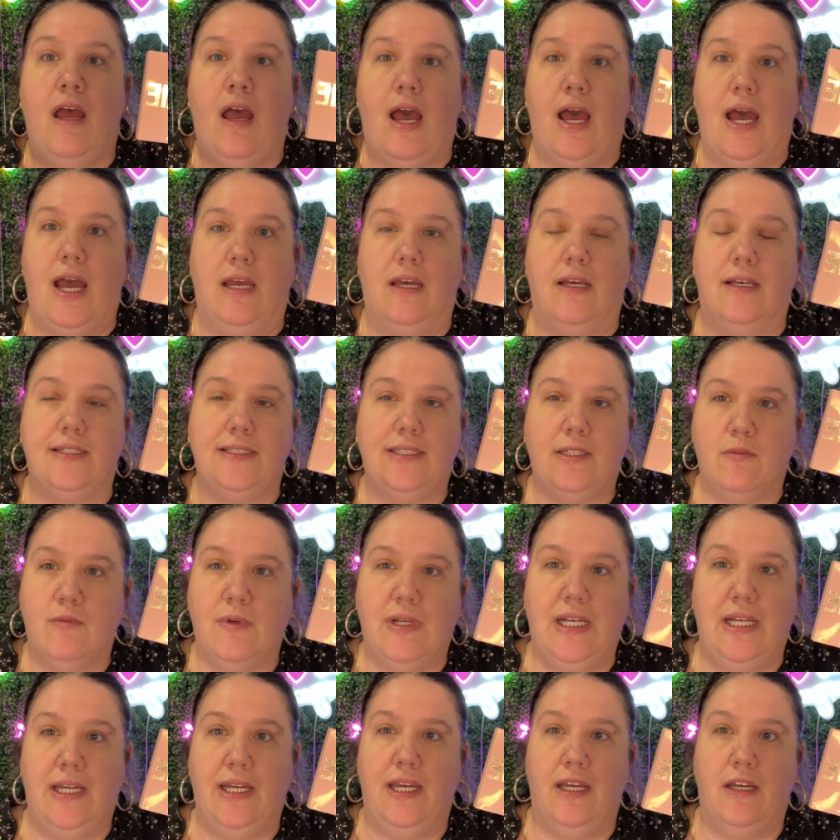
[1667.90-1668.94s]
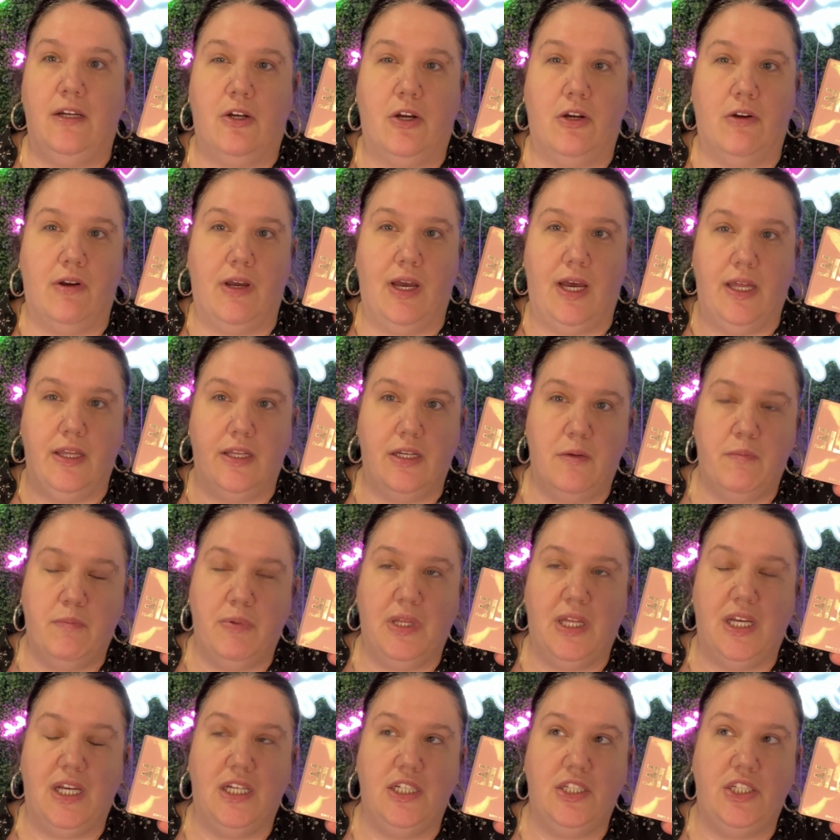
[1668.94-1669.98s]
I also want to get her other
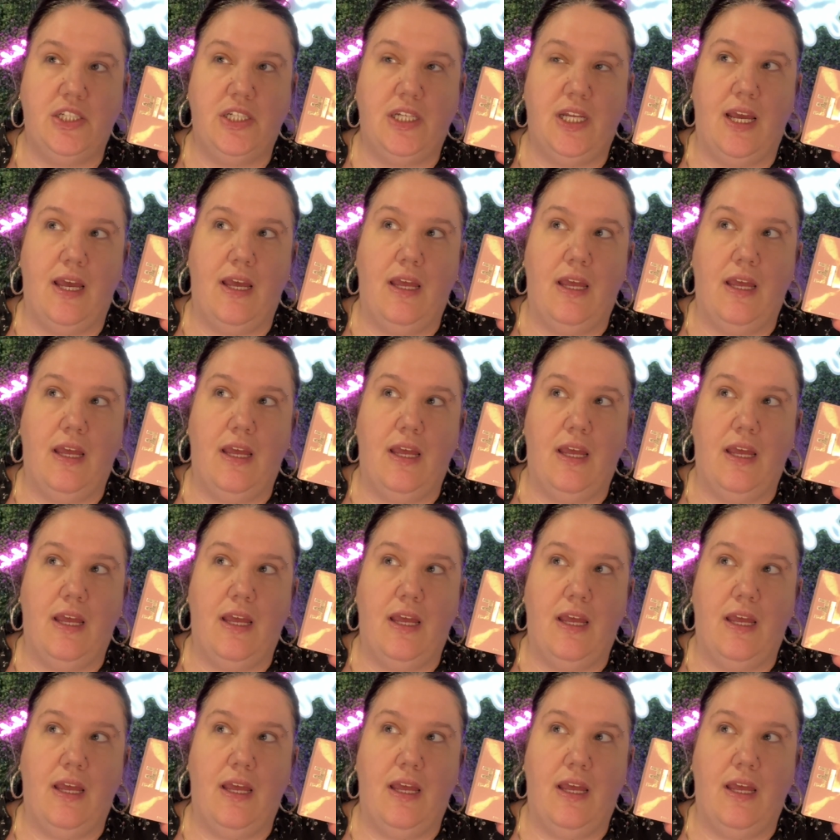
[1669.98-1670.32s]
blush.